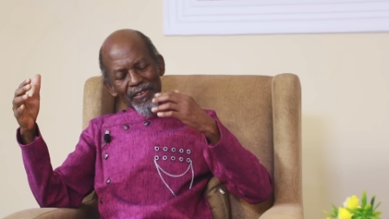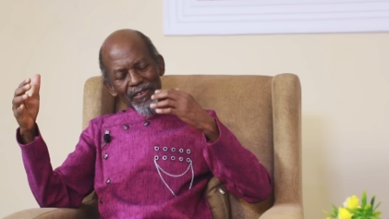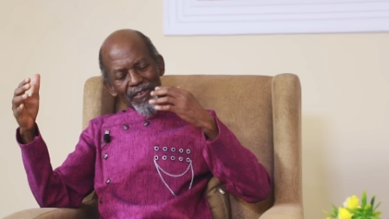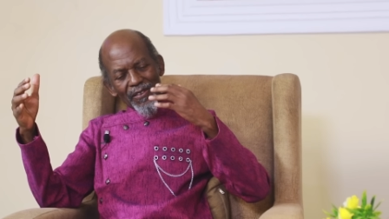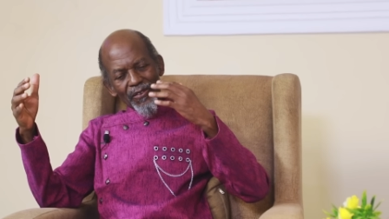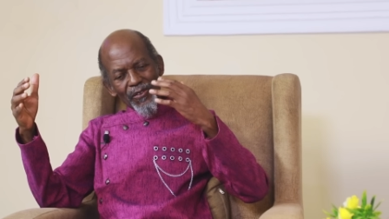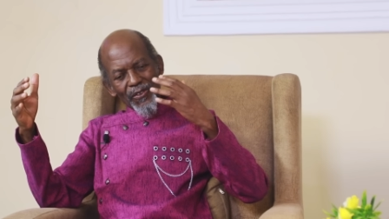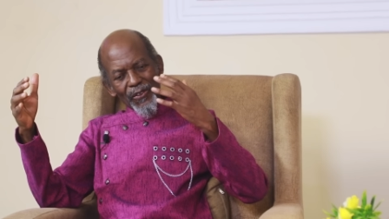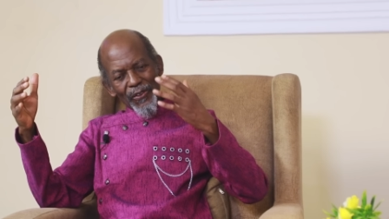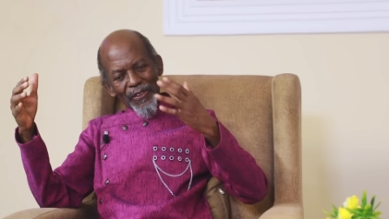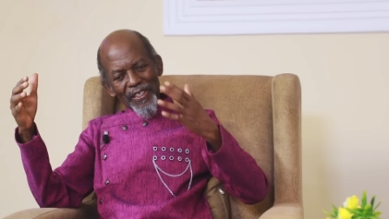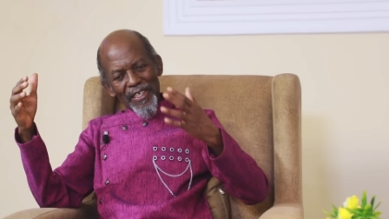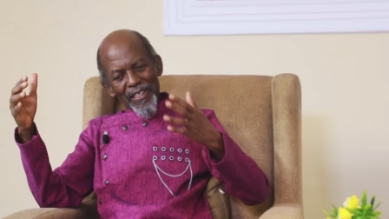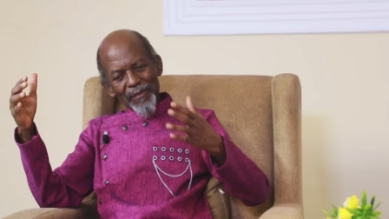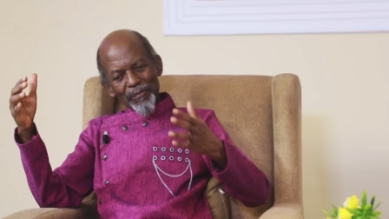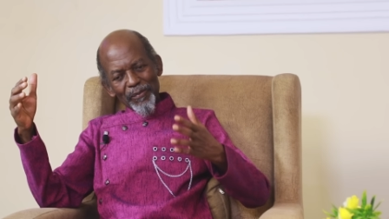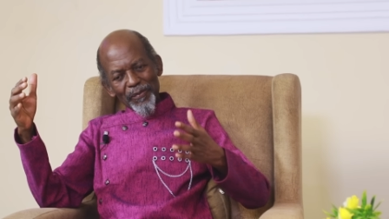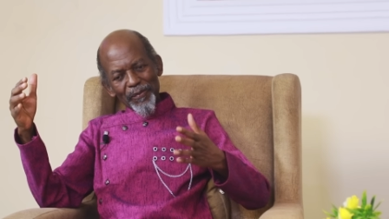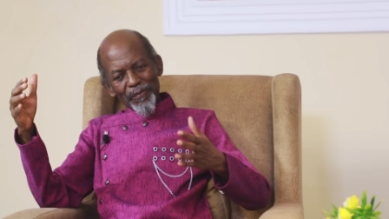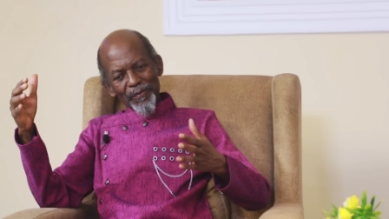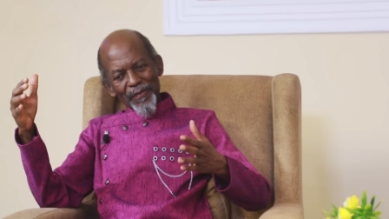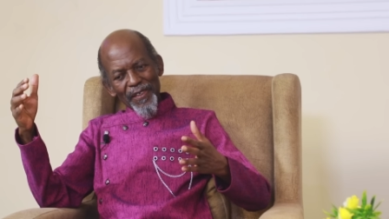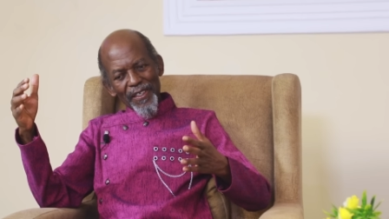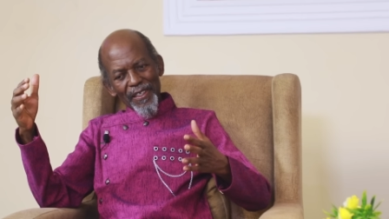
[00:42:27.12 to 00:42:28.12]
so that
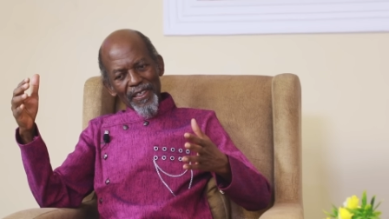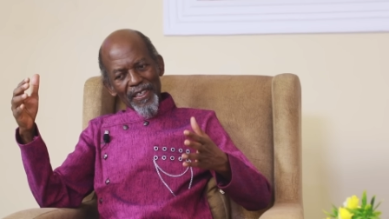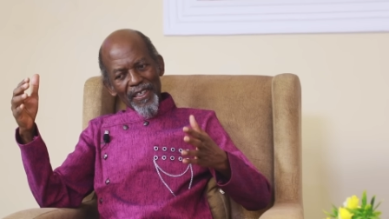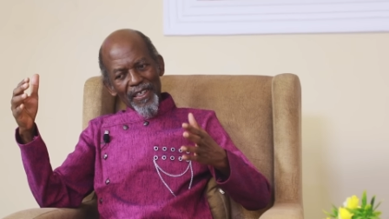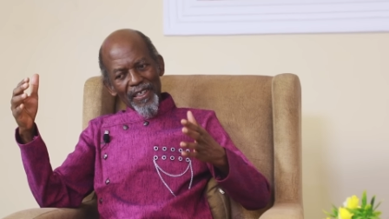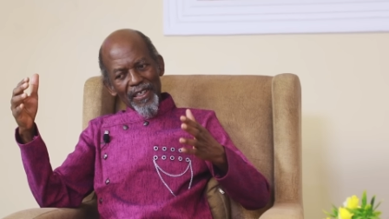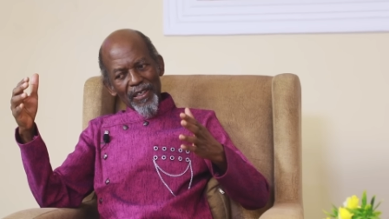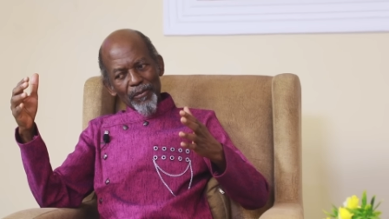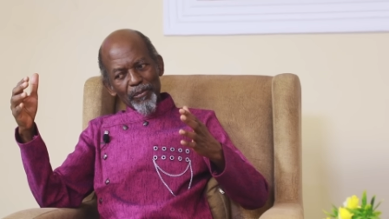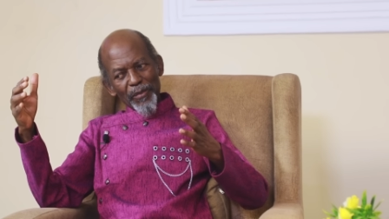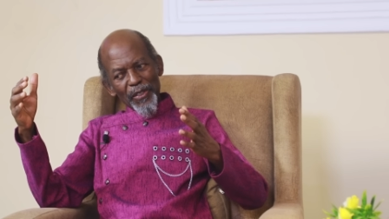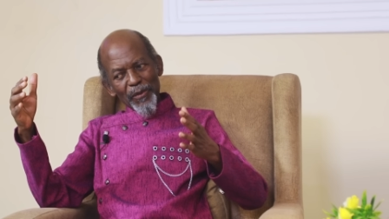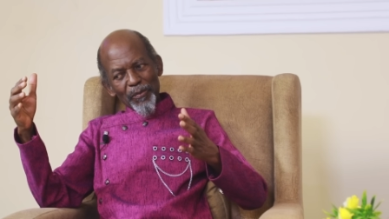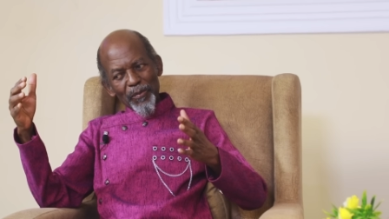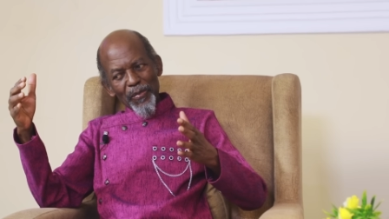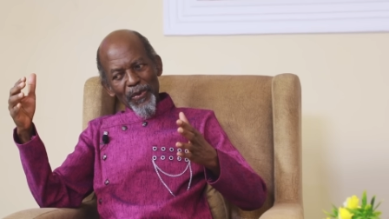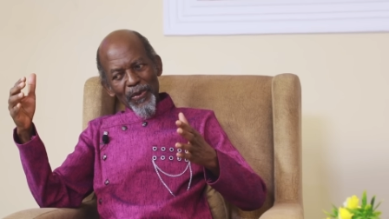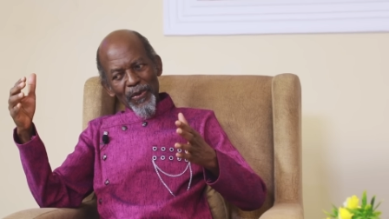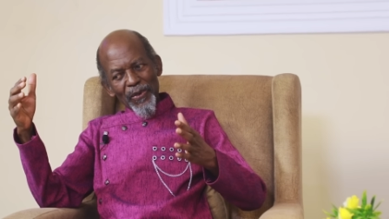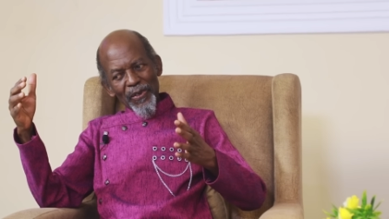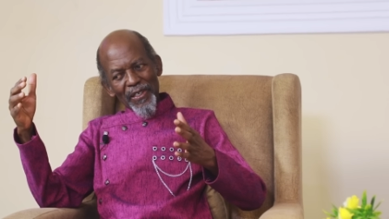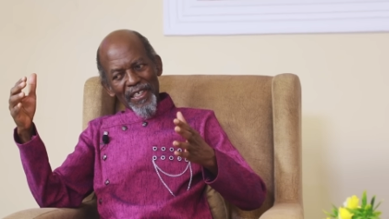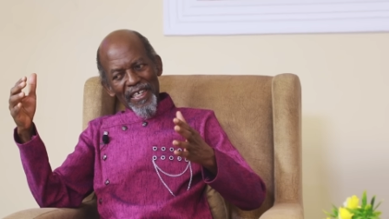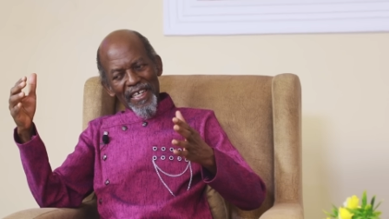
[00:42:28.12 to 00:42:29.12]

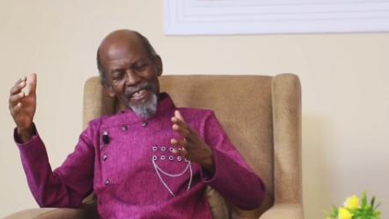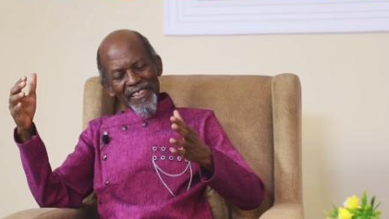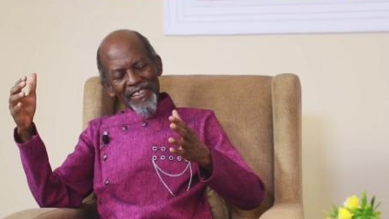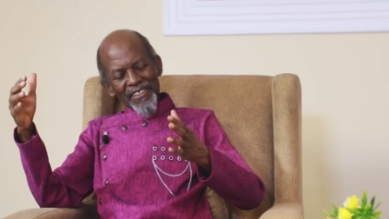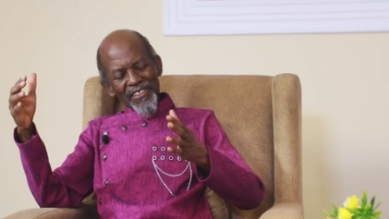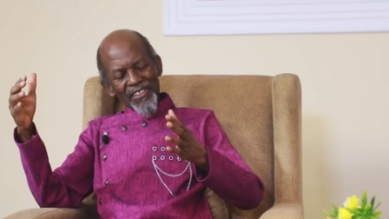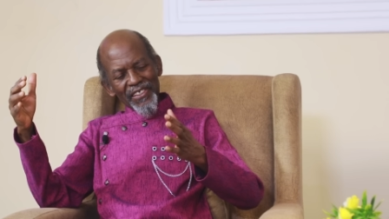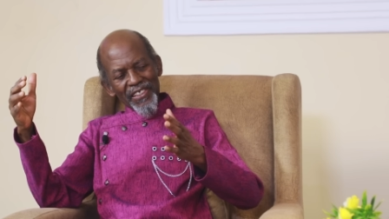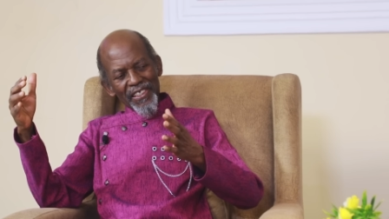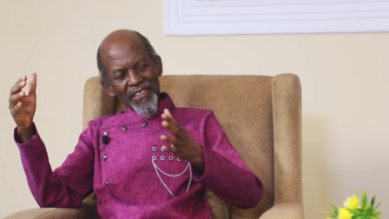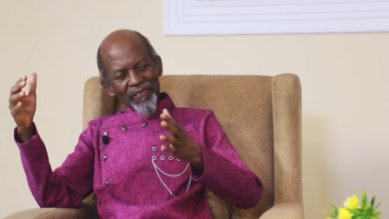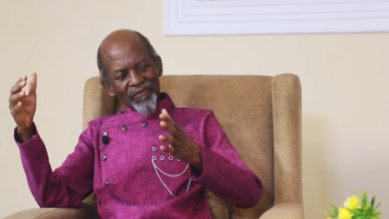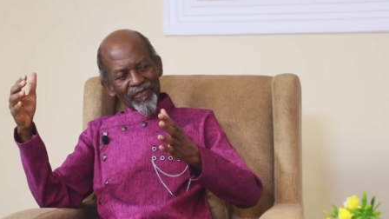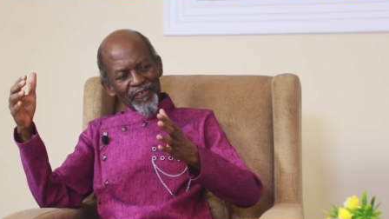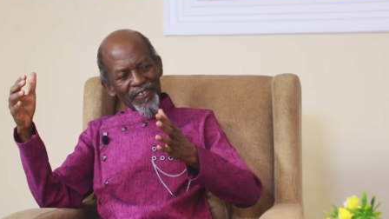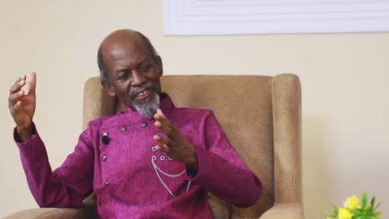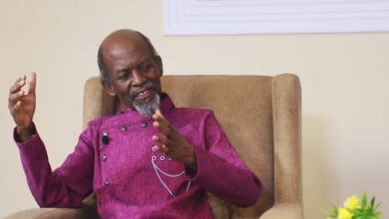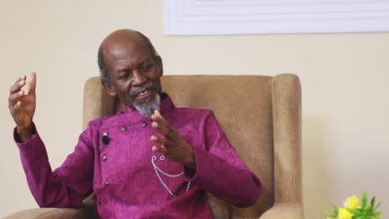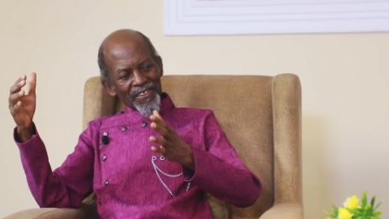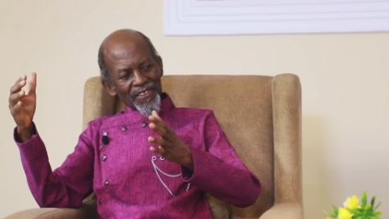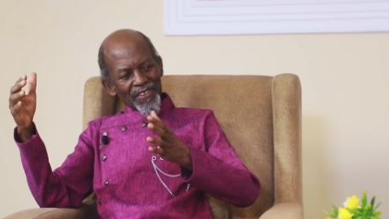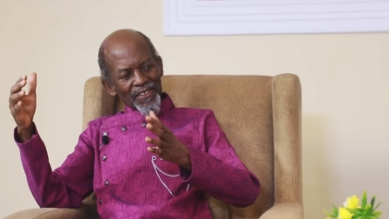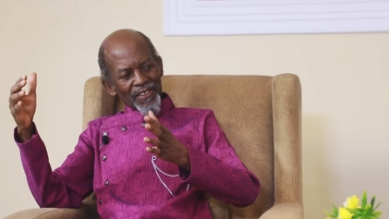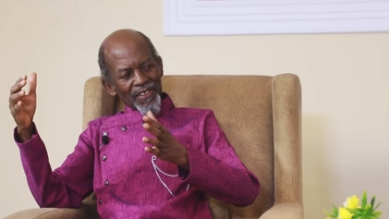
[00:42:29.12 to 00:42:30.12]
people can
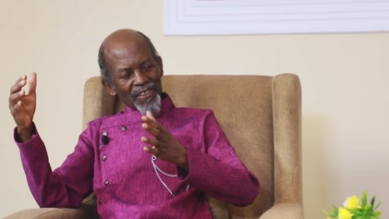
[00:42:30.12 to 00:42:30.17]
shift